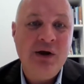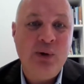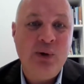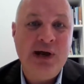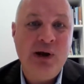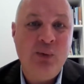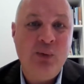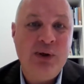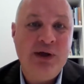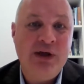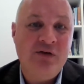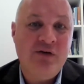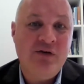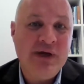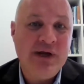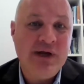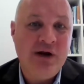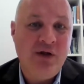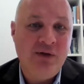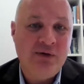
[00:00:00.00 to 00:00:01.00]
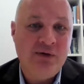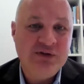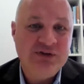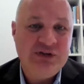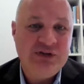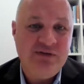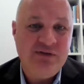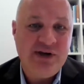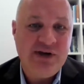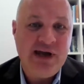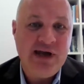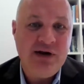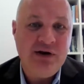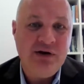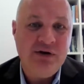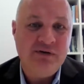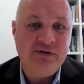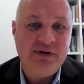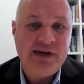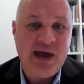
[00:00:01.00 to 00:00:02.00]
where we have been on the receiving
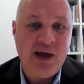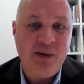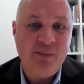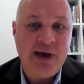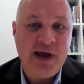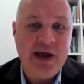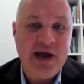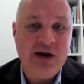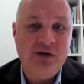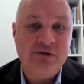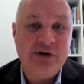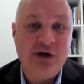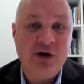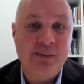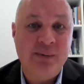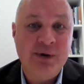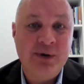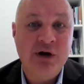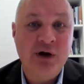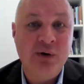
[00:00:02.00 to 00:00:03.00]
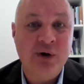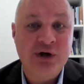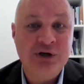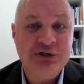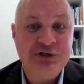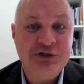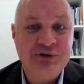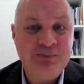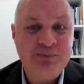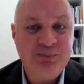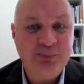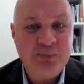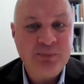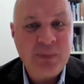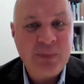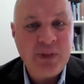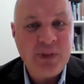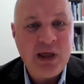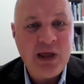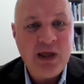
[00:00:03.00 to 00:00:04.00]
end of a campaign of economic
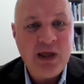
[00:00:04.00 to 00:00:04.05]
coercion,